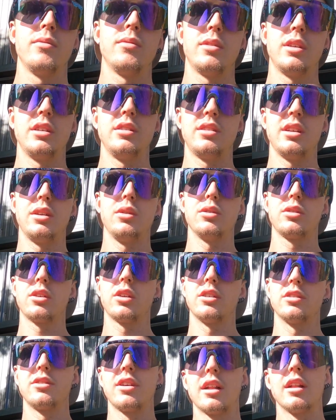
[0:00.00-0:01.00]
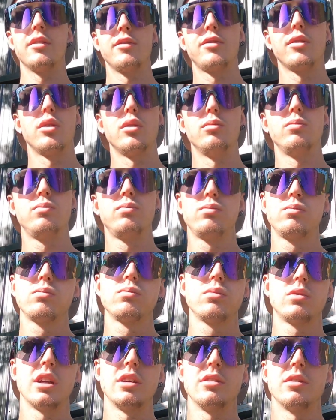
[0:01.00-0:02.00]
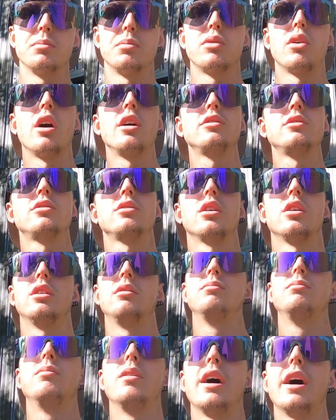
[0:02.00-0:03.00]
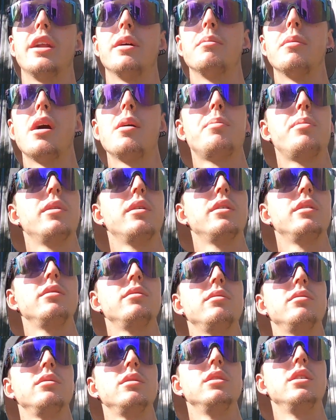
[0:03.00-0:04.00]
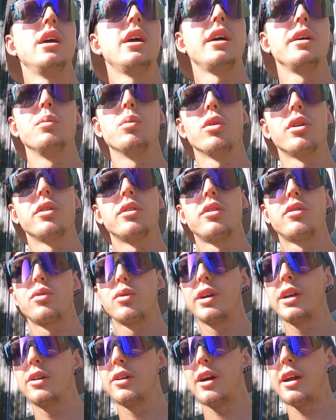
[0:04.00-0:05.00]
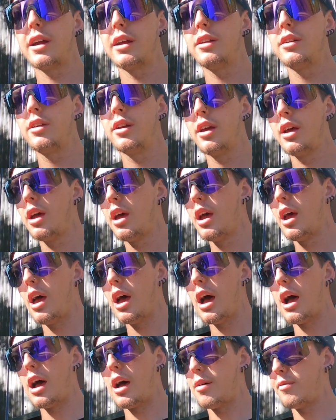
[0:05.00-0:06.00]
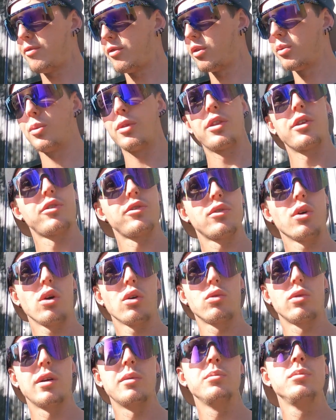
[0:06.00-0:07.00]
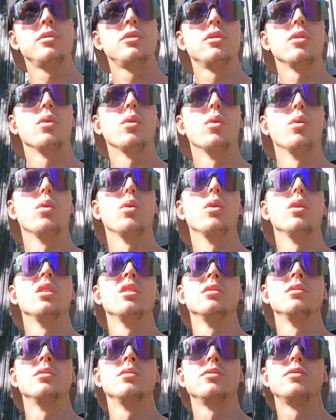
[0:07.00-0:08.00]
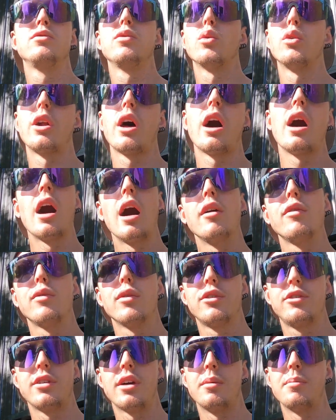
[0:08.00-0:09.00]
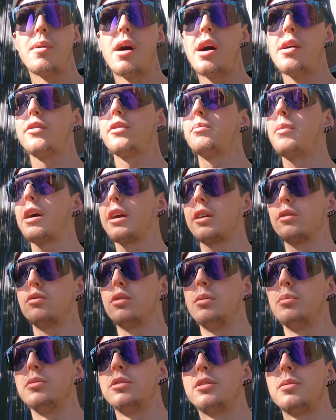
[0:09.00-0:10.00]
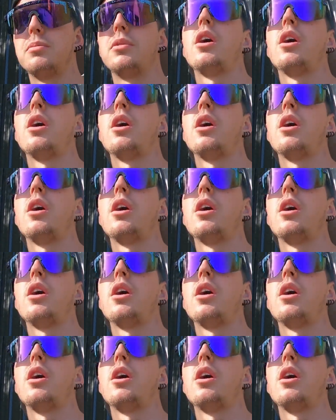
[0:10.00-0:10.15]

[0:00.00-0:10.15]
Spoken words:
he said he was going to sell it for a decent price, so I hit him up, and yeah, he wanted $3,000 for it with the stock rims, or 4.5 with some aftermarket rims, some